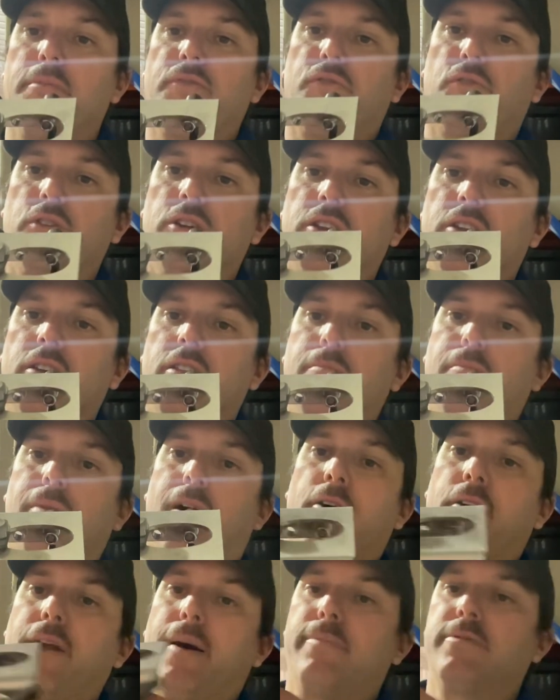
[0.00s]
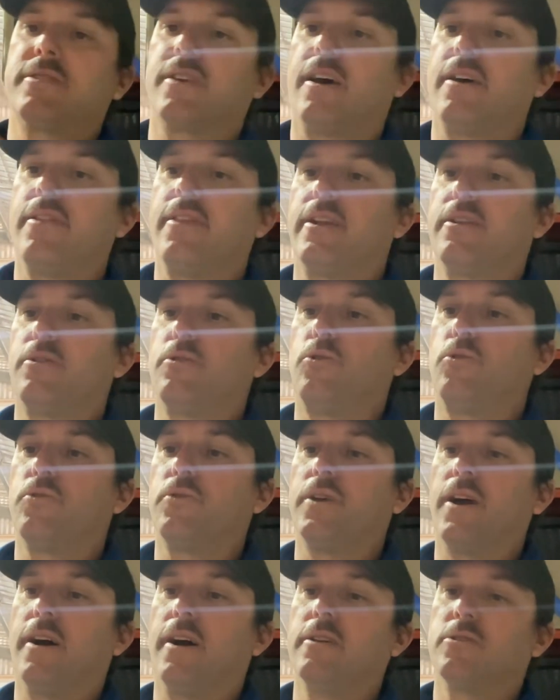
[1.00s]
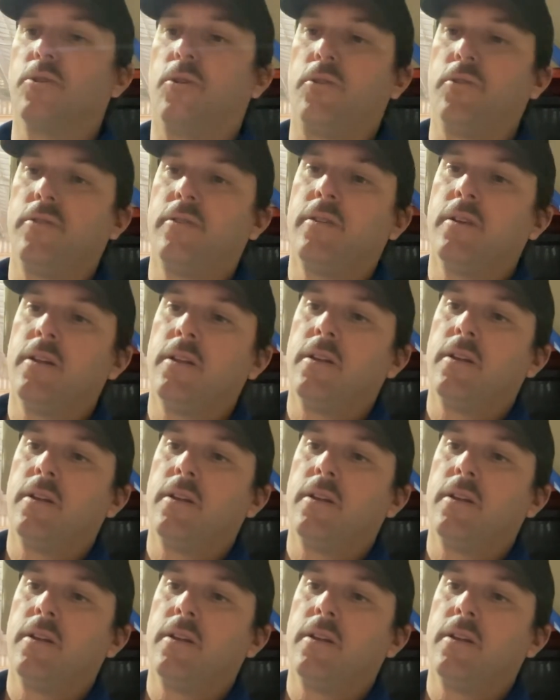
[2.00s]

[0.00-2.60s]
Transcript: before you do the bolt up, so that it all goes on.